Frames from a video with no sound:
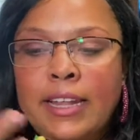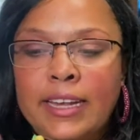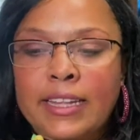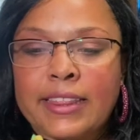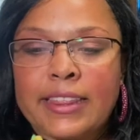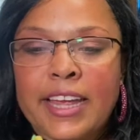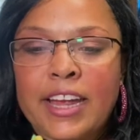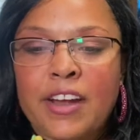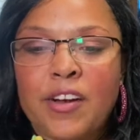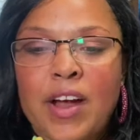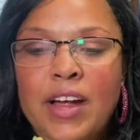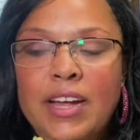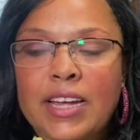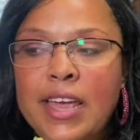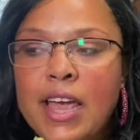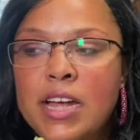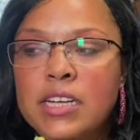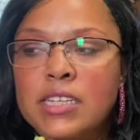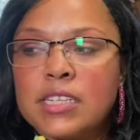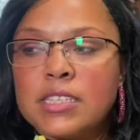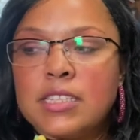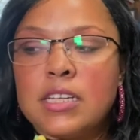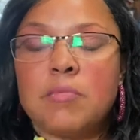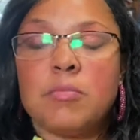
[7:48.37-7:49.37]
they're not
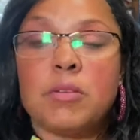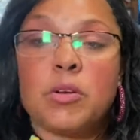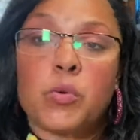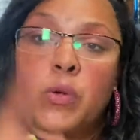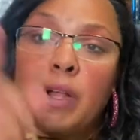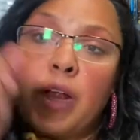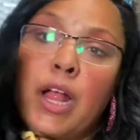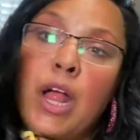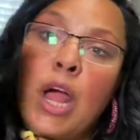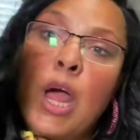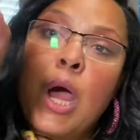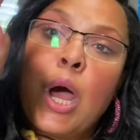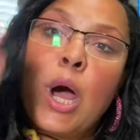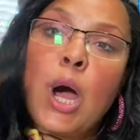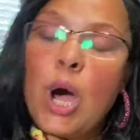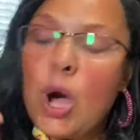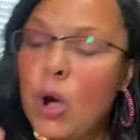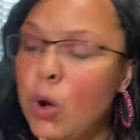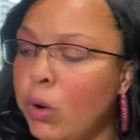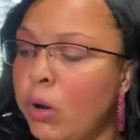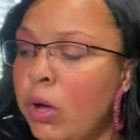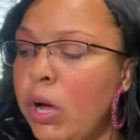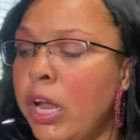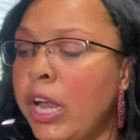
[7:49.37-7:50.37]
catching something, like,
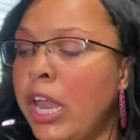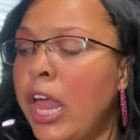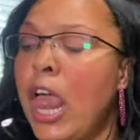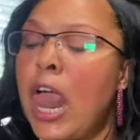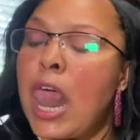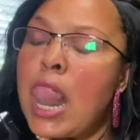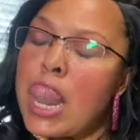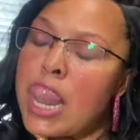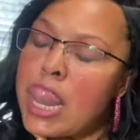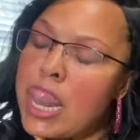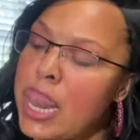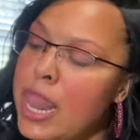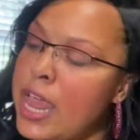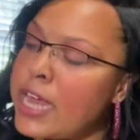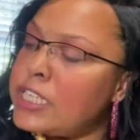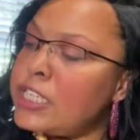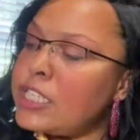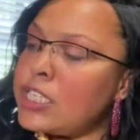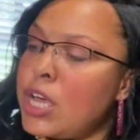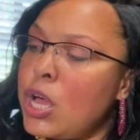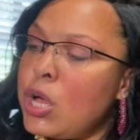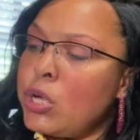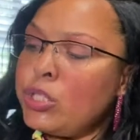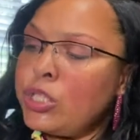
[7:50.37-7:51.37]
hold on, let's
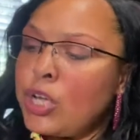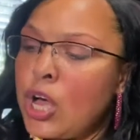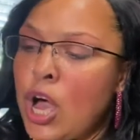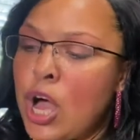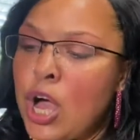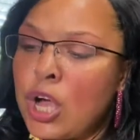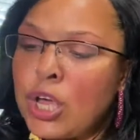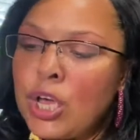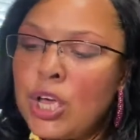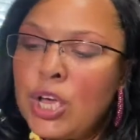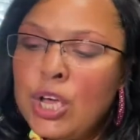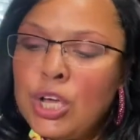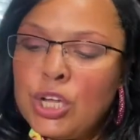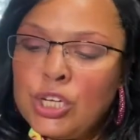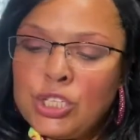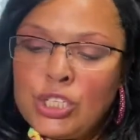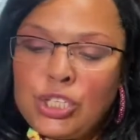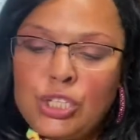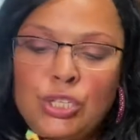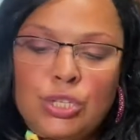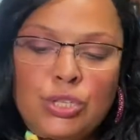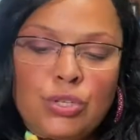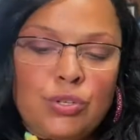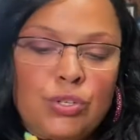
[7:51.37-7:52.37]
go talk
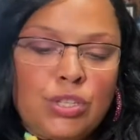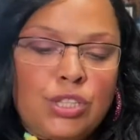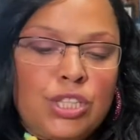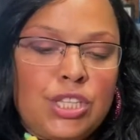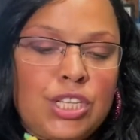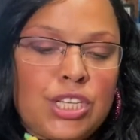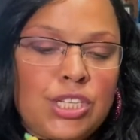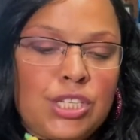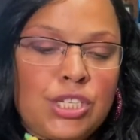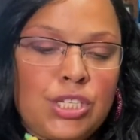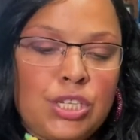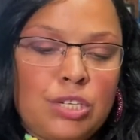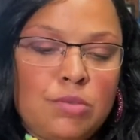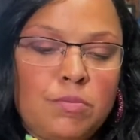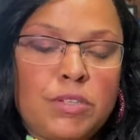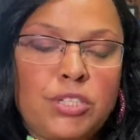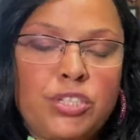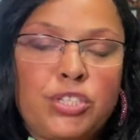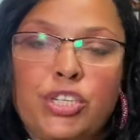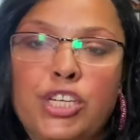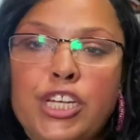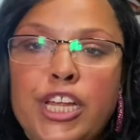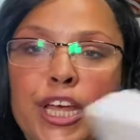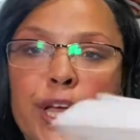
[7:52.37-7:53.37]
to this student,
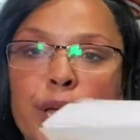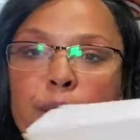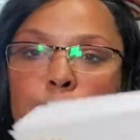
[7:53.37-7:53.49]
Mr. Dim,